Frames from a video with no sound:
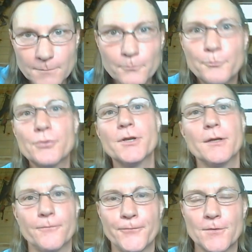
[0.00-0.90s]
put it
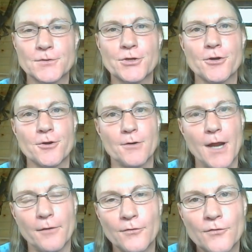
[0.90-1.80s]
in first gear,
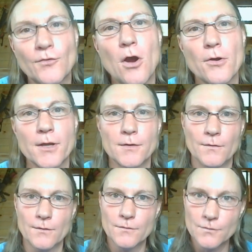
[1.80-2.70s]
and start it
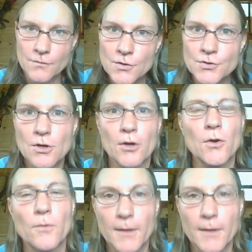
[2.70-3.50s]
to start going.